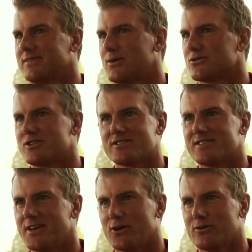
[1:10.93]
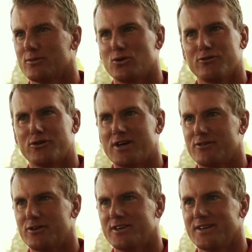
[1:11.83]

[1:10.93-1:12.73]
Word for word: I was just standing over the ball forever,